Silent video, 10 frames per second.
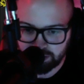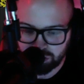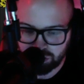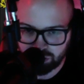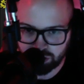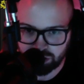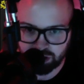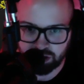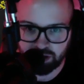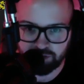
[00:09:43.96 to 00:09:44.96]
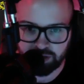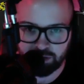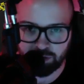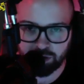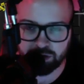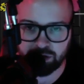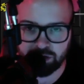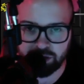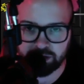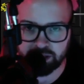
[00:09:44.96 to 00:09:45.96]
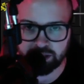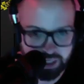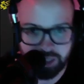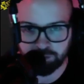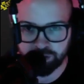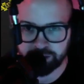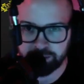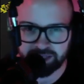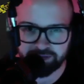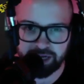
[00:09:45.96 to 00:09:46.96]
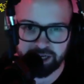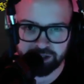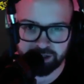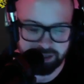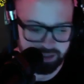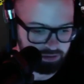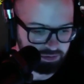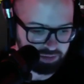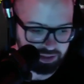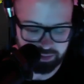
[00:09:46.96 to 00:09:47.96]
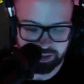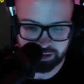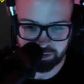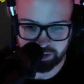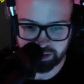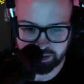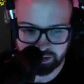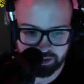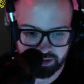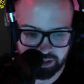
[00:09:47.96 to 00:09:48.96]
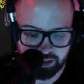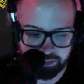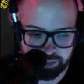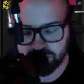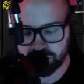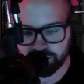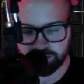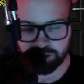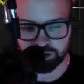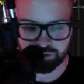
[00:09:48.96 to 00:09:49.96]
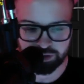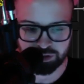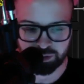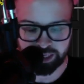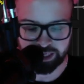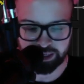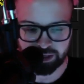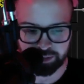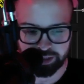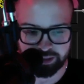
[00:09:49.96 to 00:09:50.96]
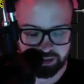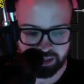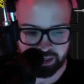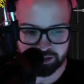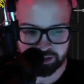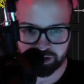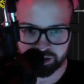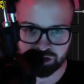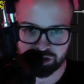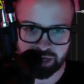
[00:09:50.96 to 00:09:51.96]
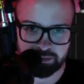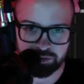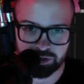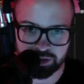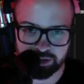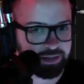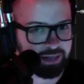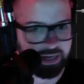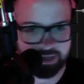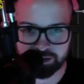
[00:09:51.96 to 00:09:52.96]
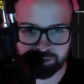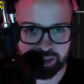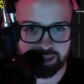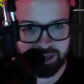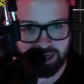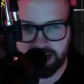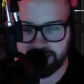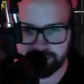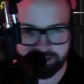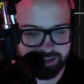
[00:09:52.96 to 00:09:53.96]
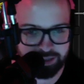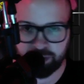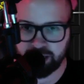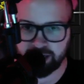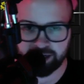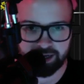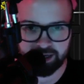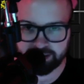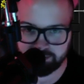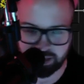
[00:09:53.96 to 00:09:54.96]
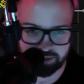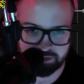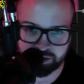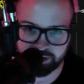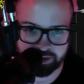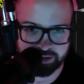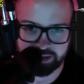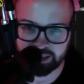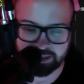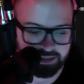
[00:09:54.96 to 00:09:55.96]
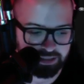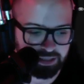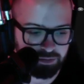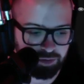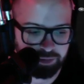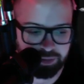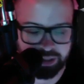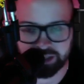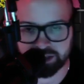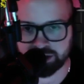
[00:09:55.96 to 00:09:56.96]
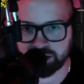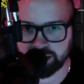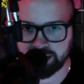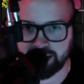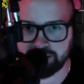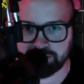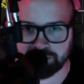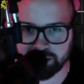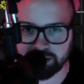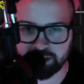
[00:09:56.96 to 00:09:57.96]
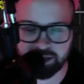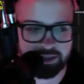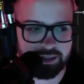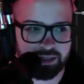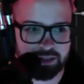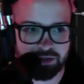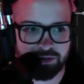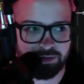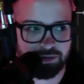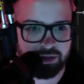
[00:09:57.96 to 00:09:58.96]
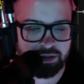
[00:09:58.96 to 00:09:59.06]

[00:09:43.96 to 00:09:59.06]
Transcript: structured enough that you heard the lyrics in a rhythmic fashion, I guess would be the better way to say it. So in the first verse, when I come in, I target trap music. Not a surprise. On this podcast, I've targeted that since day one, but in a song, I haven't really done it yet to